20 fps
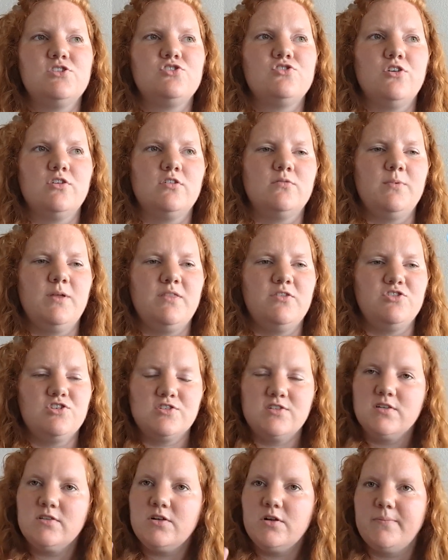struggled with
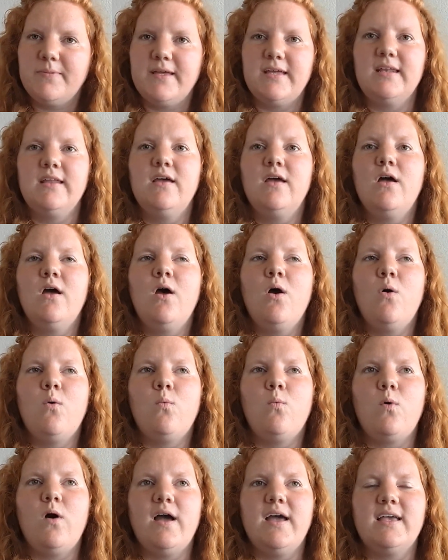just a little bit
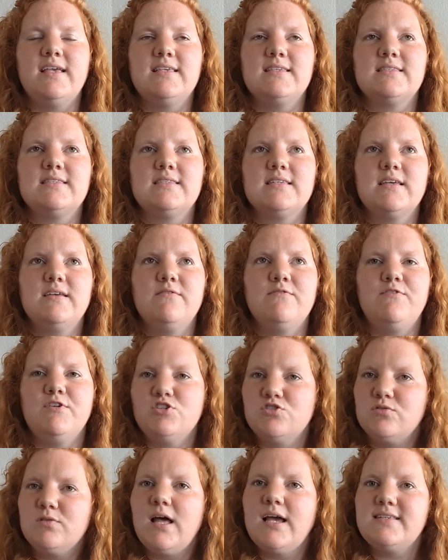was
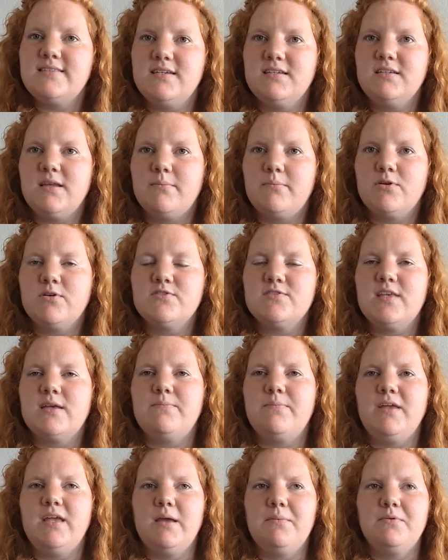visualizing numbers,
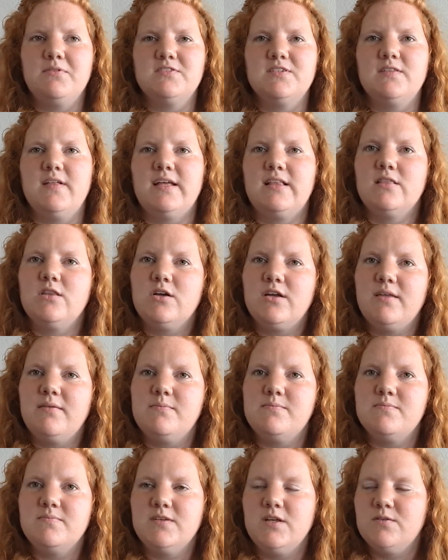like being able to like look
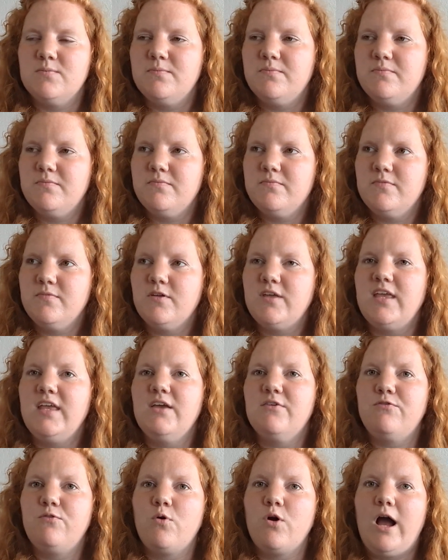and, looking
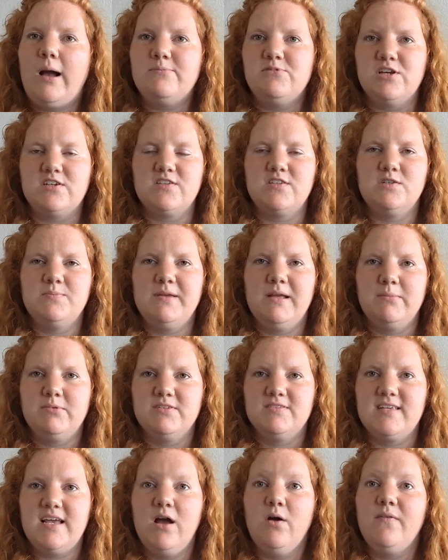at 4 objects and being able
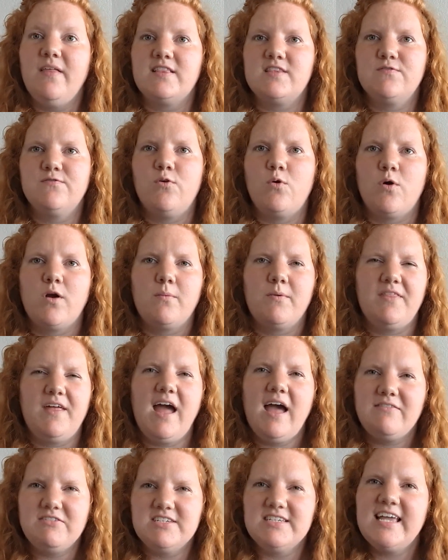to say, oh, that's 4 without
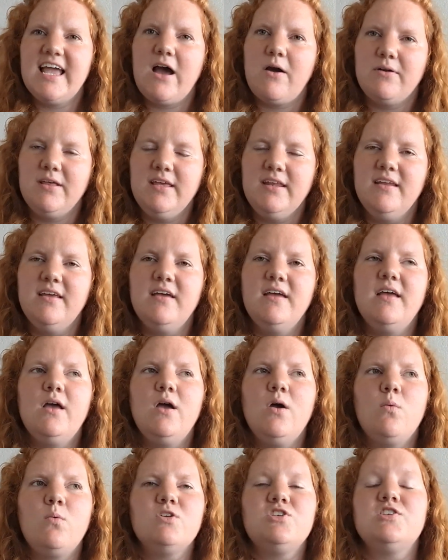having to count it,
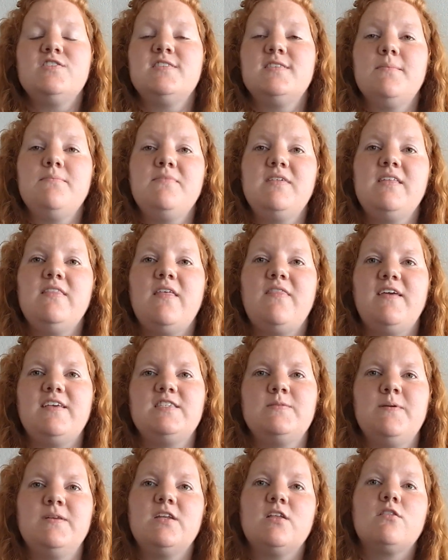which is something that they
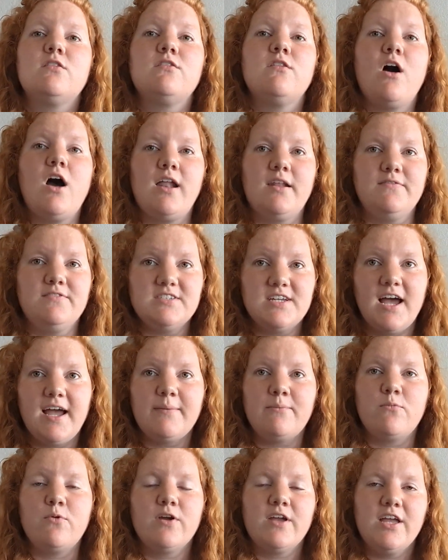spend a lot of
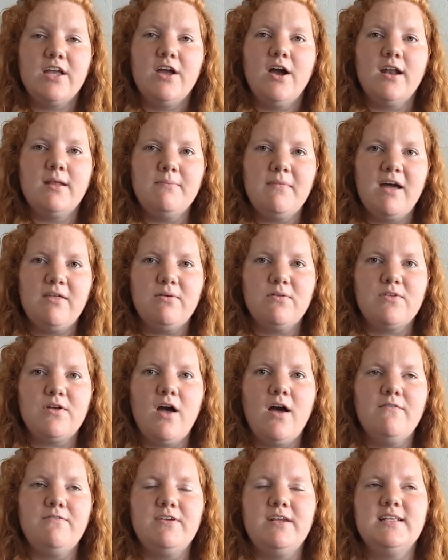time working on in Math with
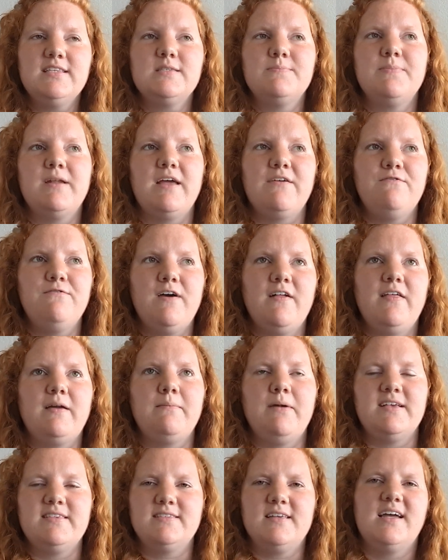Confidence, but I felt like
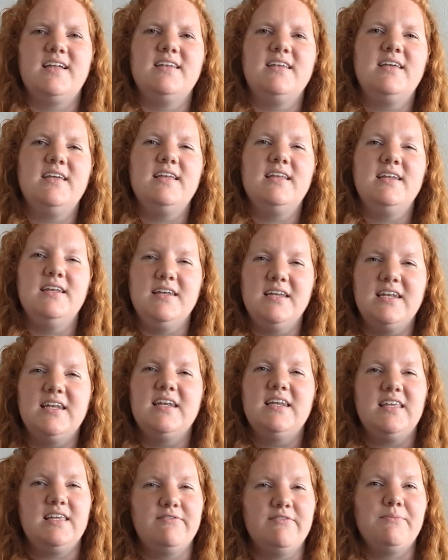my son
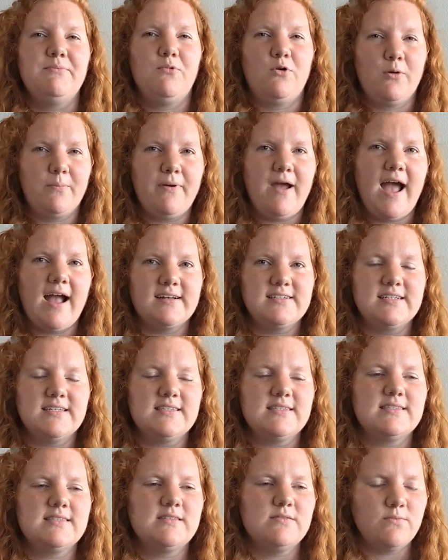needed even more
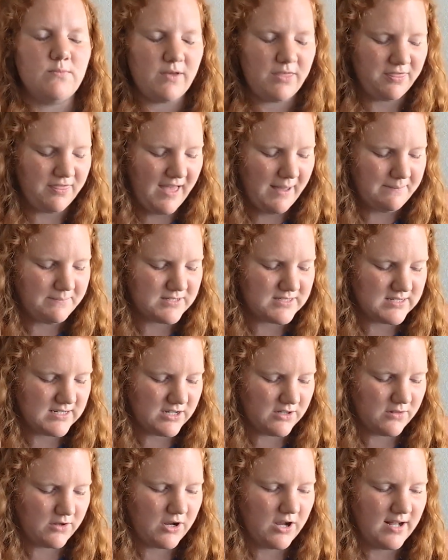practice with that
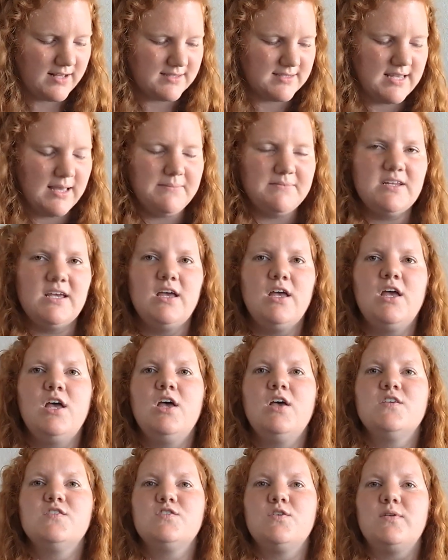particular concept.
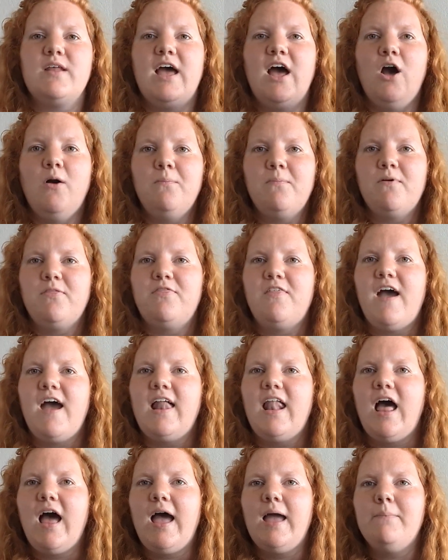So to help with
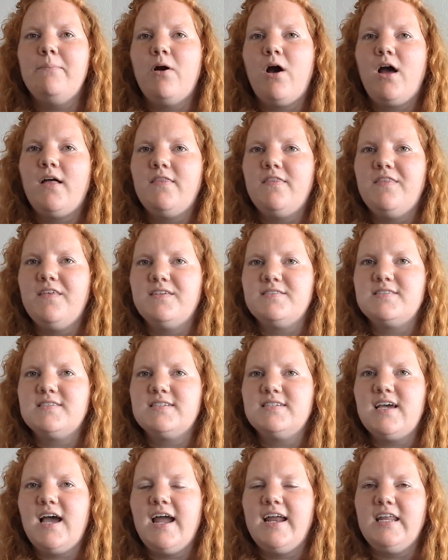that, I bought this
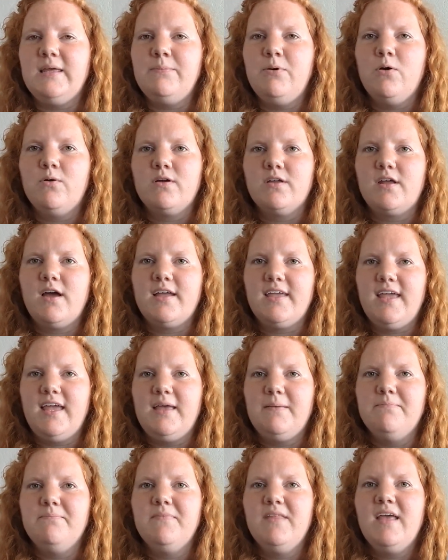tiny polka dot
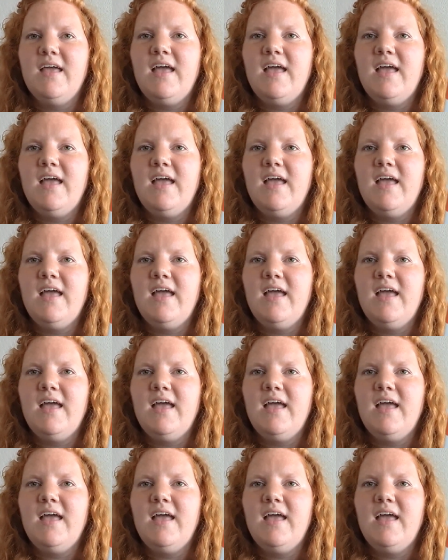game.